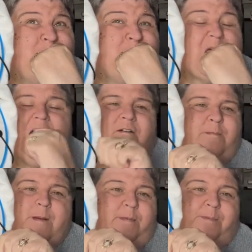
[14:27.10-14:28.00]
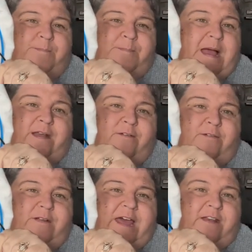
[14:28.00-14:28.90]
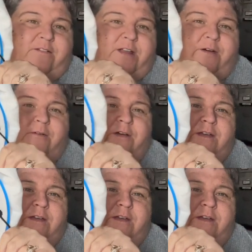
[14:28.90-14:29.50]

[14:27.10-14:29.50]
I don't remember. I don't know.